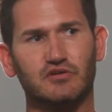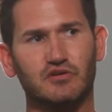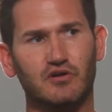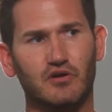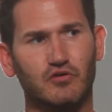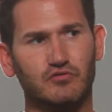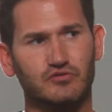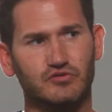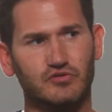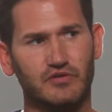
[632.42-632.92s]
in
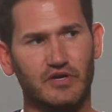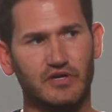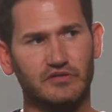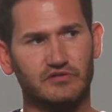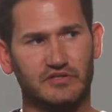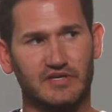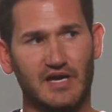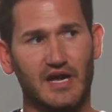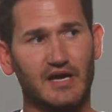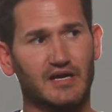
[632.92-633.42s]
two thousand,
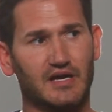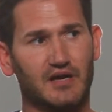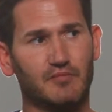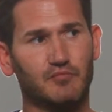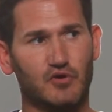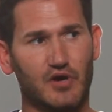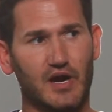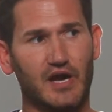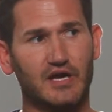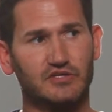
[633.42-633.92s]
the dot-com
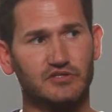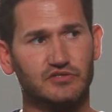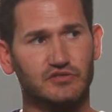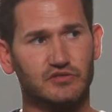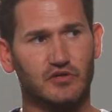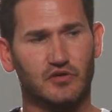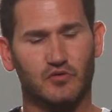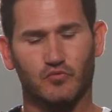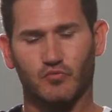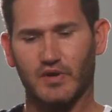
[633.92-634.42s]
crash.
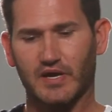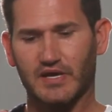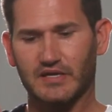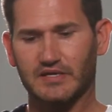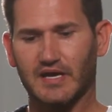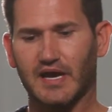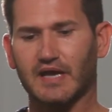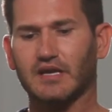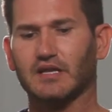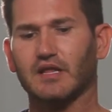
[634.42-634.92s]
We had
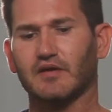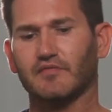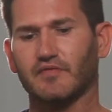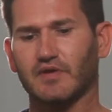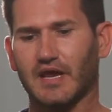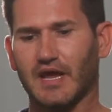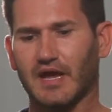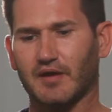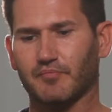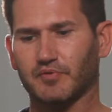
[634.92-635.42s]
nine eleven
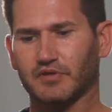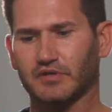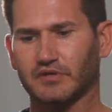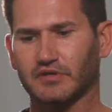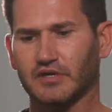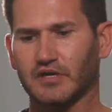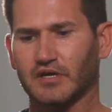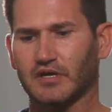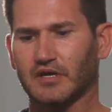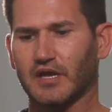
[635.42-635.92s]
happen,
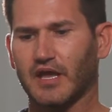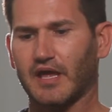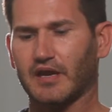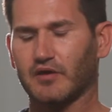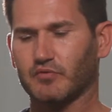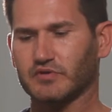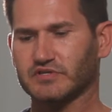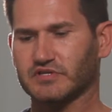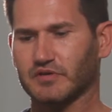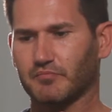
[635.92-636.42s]
and it
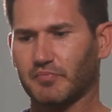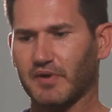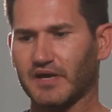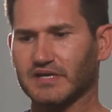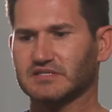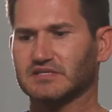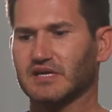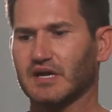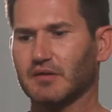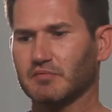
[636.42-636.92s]
was the
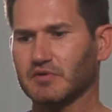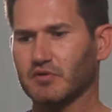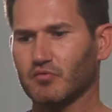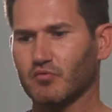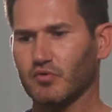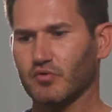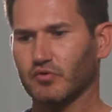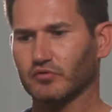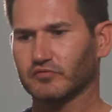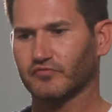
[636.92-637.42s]
best time in the
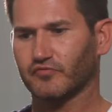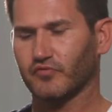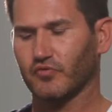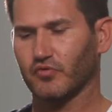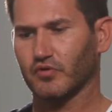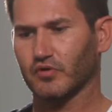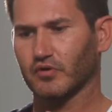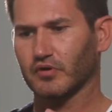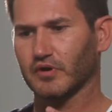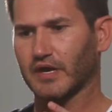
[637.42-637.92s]
world
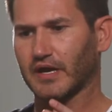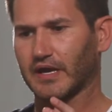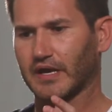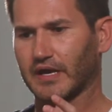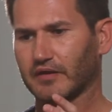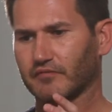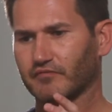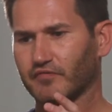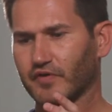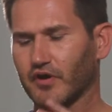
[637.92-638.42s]
for
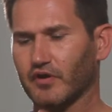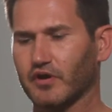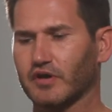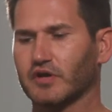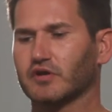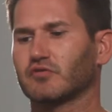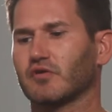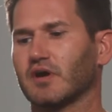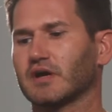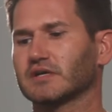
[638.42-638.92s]
a very
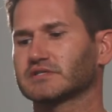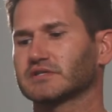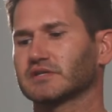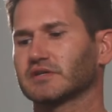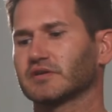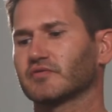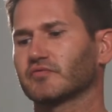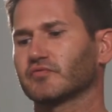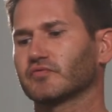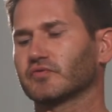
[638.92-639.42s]

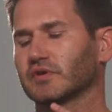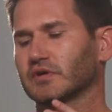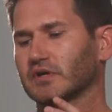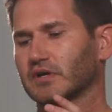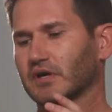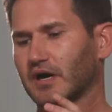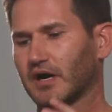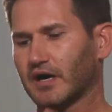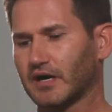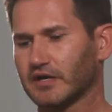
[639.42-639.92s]
aggressive
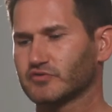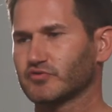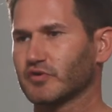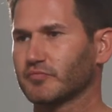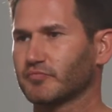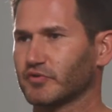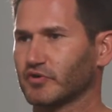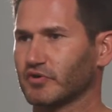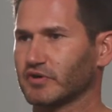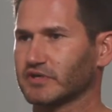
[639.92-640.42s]

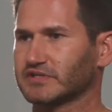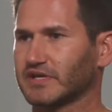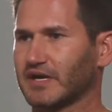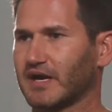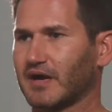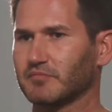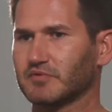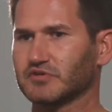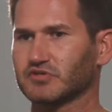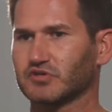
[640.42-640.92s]
entrepreneur to say,
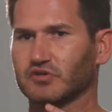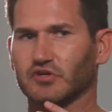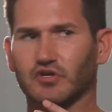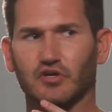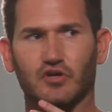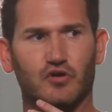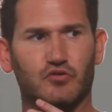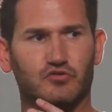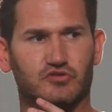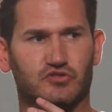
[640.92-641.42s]
I'm just going to
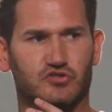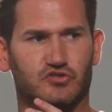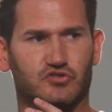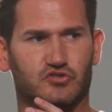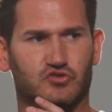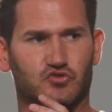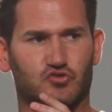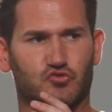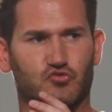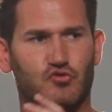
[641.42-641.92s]
go
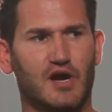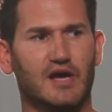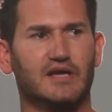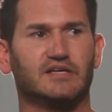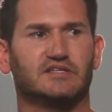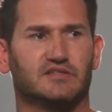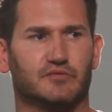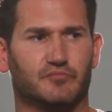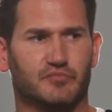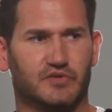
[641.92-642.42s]
try
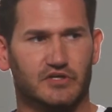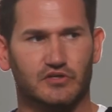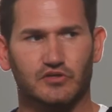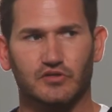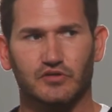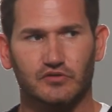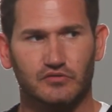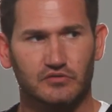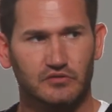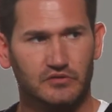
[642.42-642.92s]
something
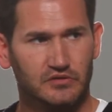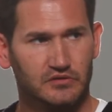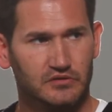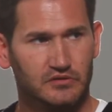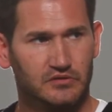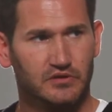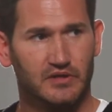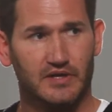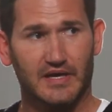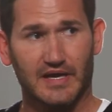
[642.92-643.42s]
new.
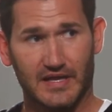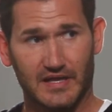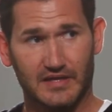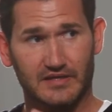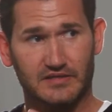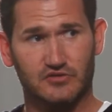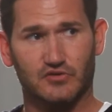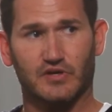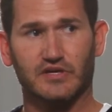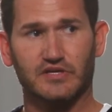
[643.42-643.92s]
And, I,
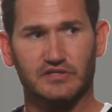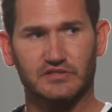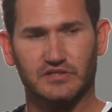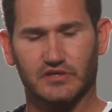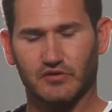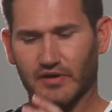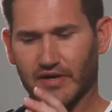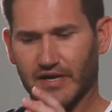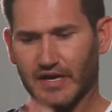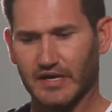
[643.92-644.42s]
and so I just,
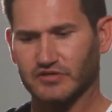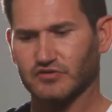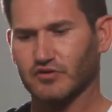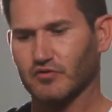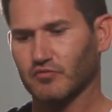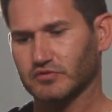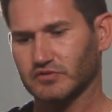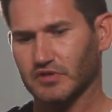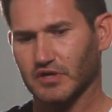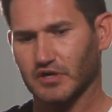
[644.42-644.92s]
you know, I kind of sort of
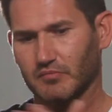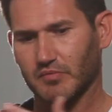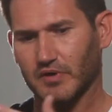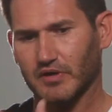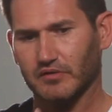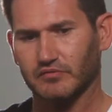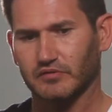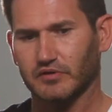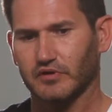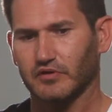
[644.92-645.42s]
will talk
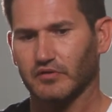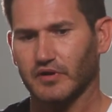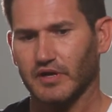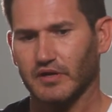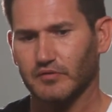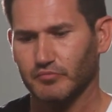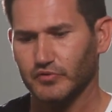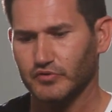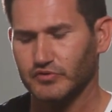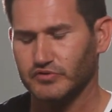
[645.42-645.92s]
about, you know, kind
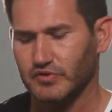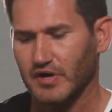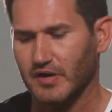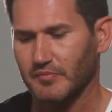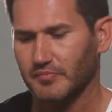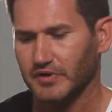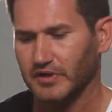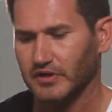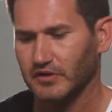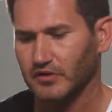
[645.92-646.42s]
of
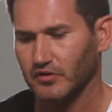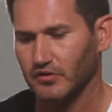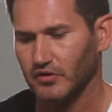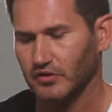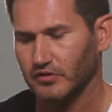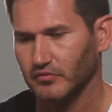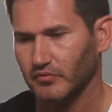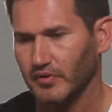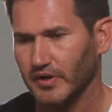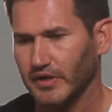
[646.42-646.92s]
bootstrapping it along
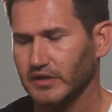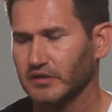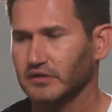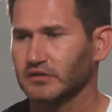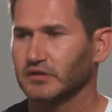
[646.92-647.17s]
the way.